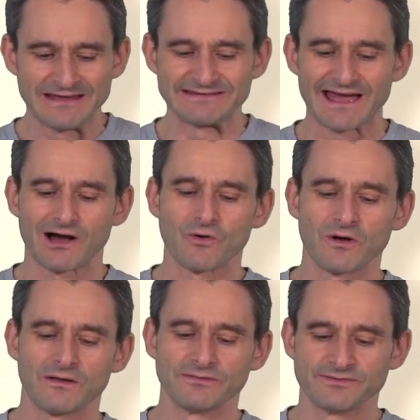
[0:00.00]

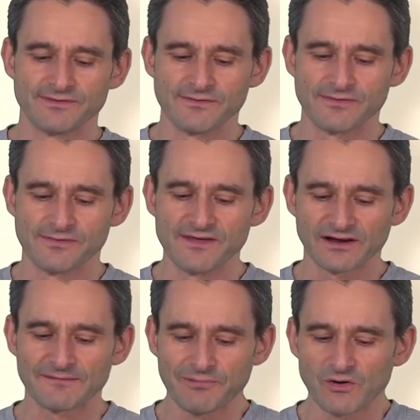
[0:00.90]
Now, the
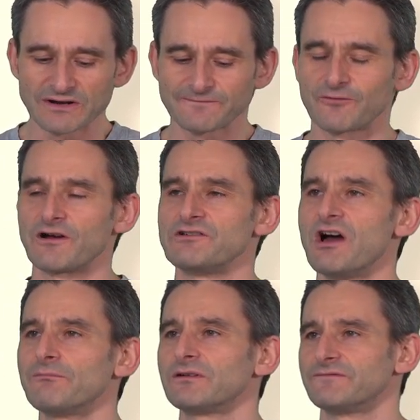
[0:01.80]
component for a
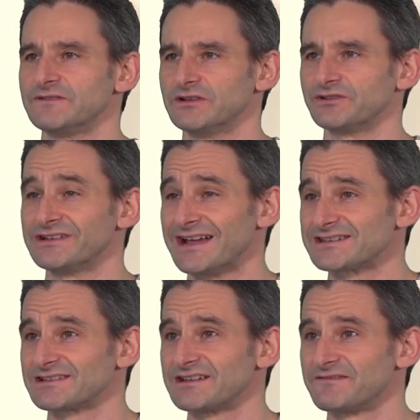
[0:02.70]
number field in
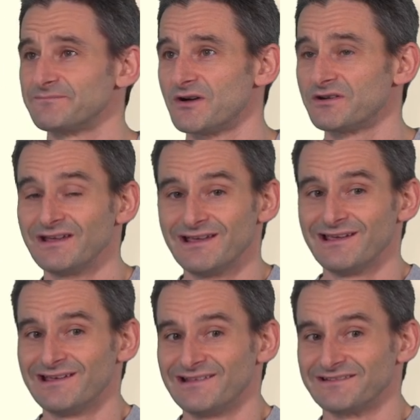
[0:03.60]
isolated mode,
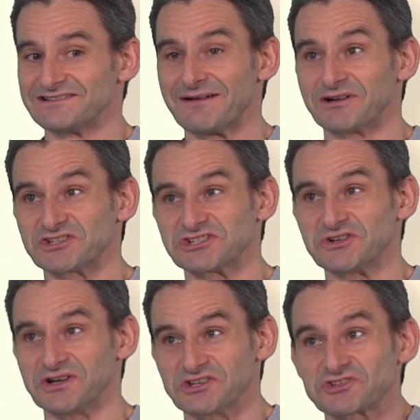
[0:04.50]
there's not much
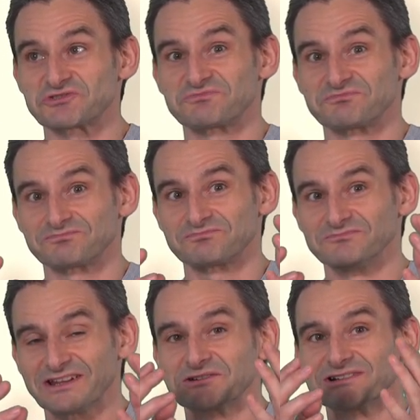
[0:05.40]
to it. It just
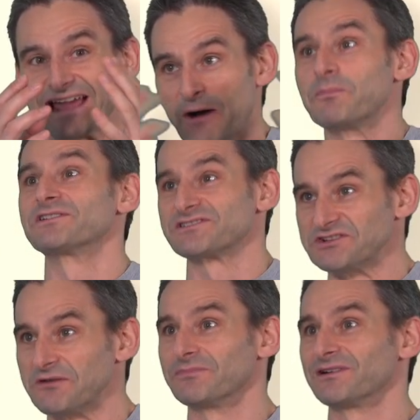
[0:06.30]
literally outputs the
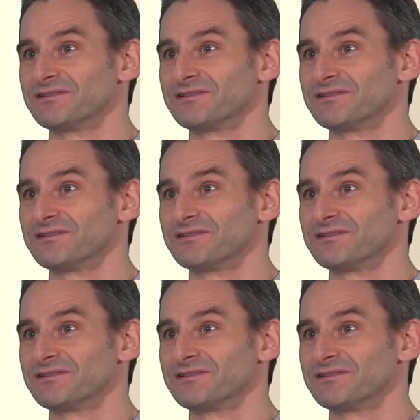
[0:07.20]
number.